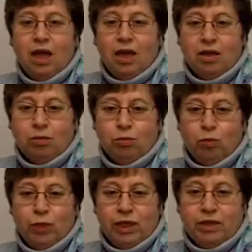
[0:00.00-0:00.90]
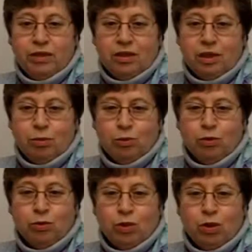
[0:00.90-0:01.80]
uh, when they were
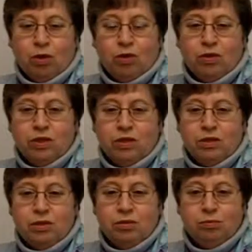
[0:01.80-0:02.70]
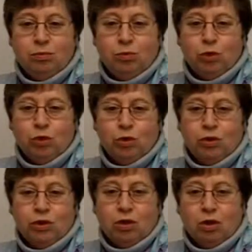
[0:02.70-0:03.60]
doing all the work
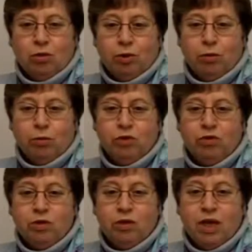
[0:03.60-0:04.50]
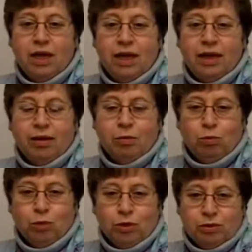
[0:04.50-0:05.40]
on the Colorado River,
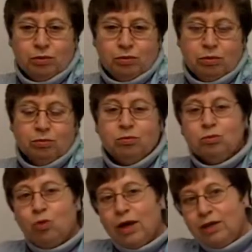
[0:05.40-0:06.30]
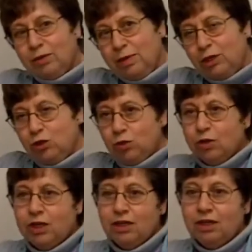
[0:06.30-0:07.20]
work trying to make
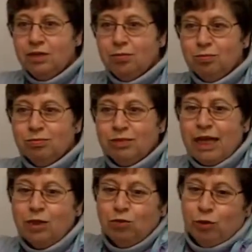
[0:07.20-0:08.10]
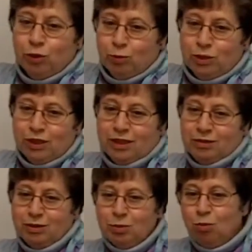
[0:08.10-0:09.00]
sure that California was
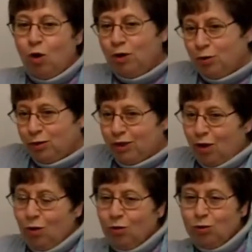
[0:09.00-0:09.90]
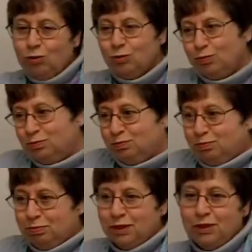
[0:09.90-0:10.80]
getting some water, and the whole
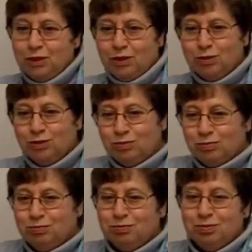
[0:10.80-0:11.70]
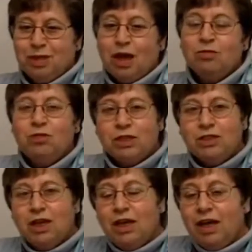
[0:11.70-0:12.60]
political
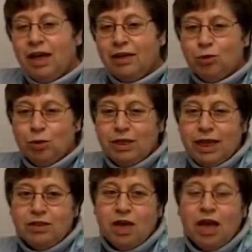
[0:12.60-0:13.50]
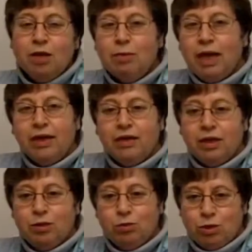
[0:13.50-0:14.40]
conflict during that time. And
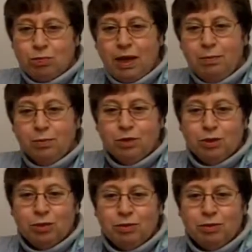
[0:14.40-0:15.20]
I used a paper that